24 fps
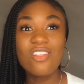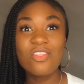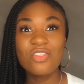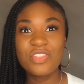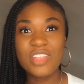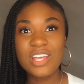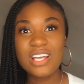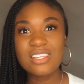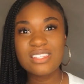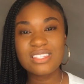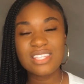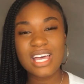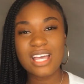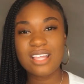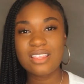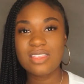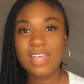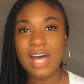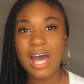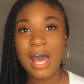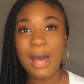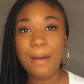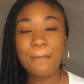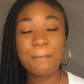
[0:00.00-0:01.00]
Things like
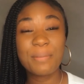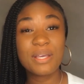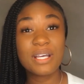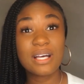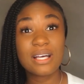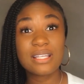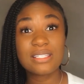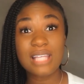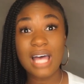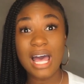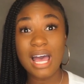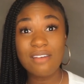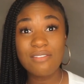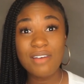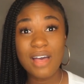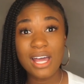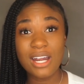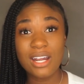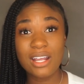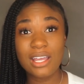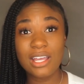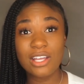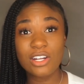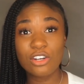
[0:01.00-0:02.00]
that. Because I've
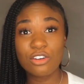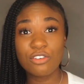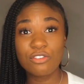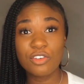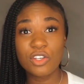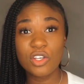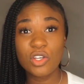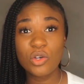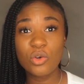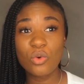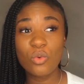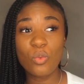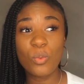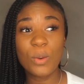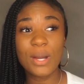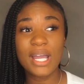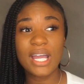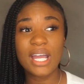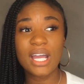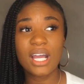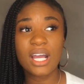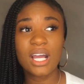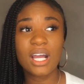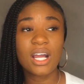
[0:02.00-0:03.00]
had an interview
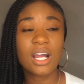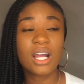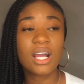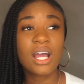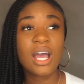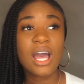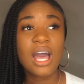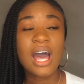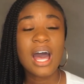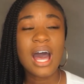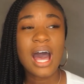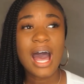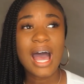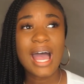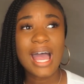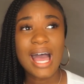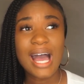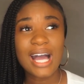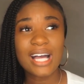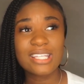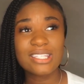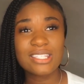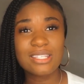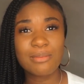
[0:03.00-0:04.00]
where I
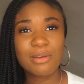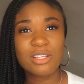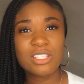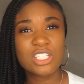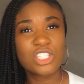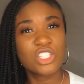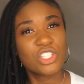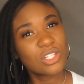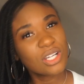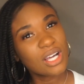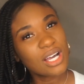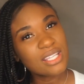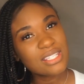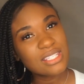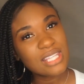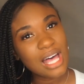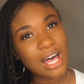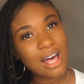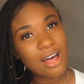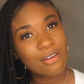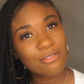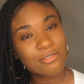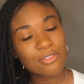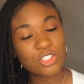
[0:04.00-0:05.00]
asked them, I was like, do you guys
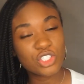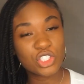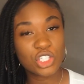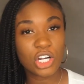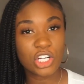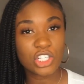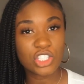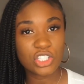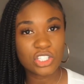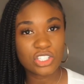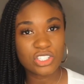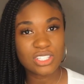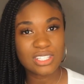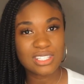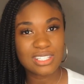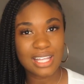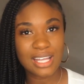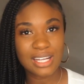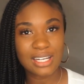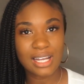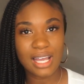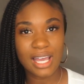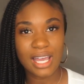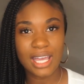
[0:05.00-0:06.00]
have charge nurses
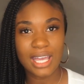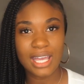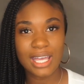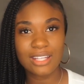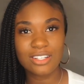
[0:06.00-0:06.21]
at night?